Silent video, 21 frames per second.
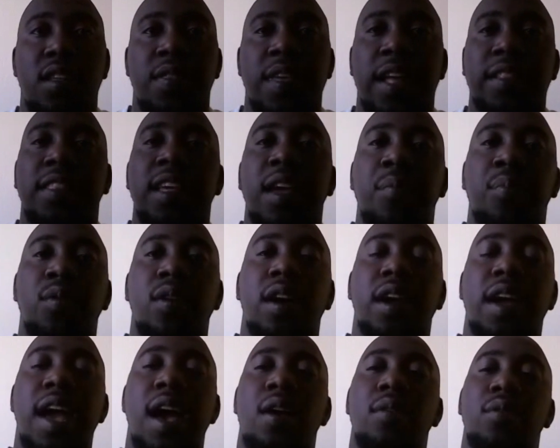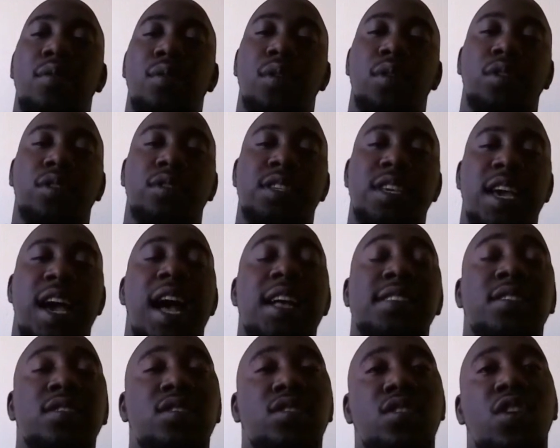that they brought out. T.
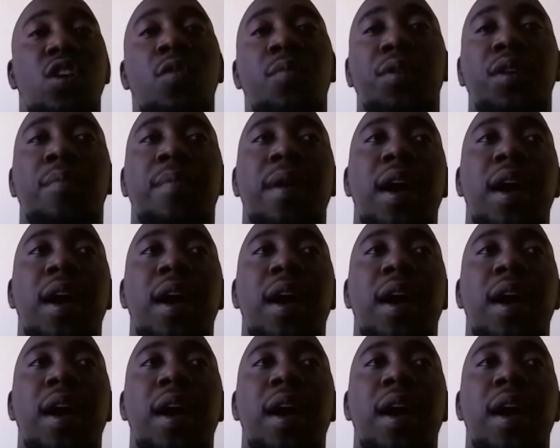Hoskins told me